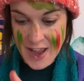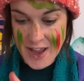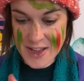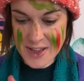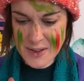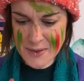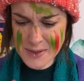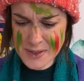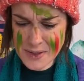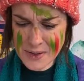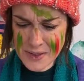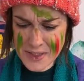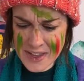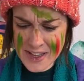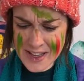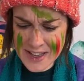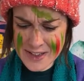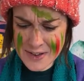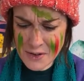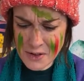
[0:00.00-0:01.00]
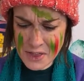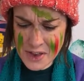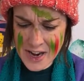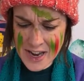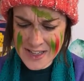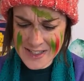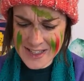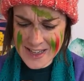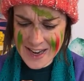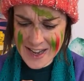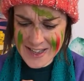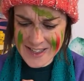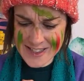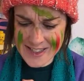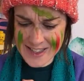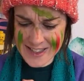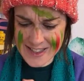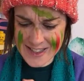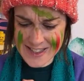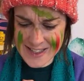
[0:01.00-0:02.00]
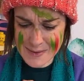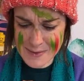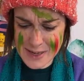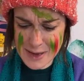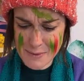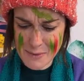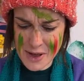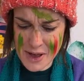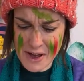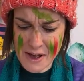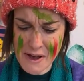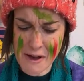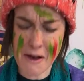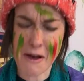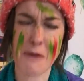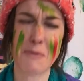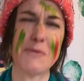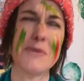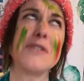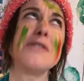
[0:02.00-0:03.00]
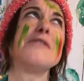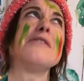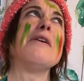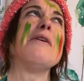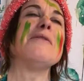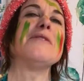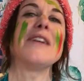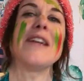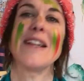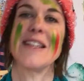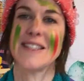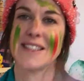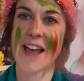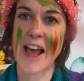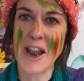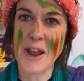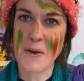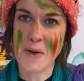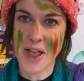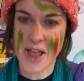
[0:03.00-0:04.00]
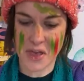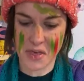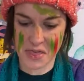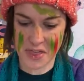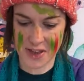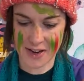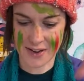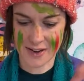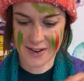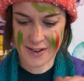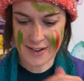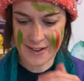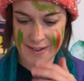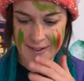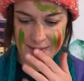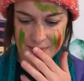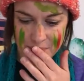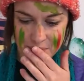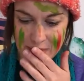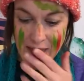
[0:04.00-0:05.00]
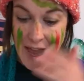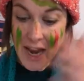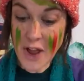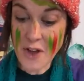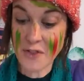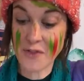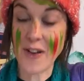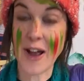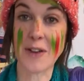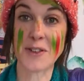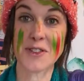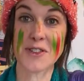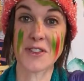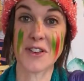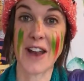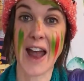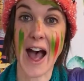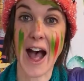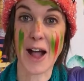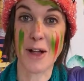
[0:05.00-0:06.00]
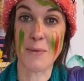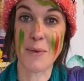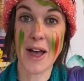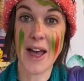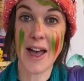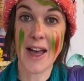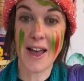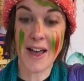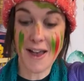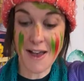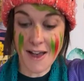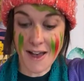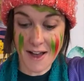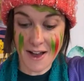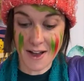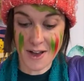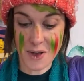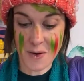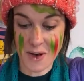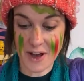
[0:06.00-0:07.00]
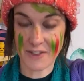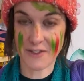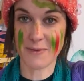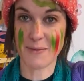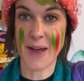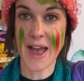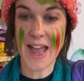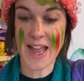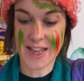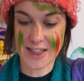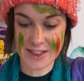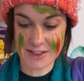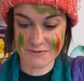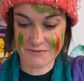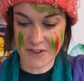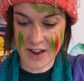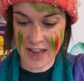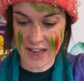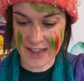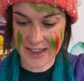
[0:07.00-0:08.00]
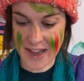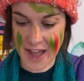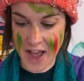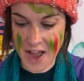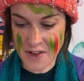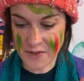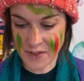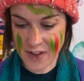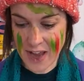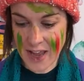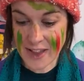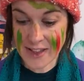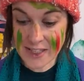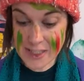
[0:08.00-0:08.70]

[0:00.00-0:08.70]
You saw the Northern Lights in Iceland in September. Oh, I'm so jealous. Hello, Ethan. Hello, Fausta and Alma, who I've met in the real life. The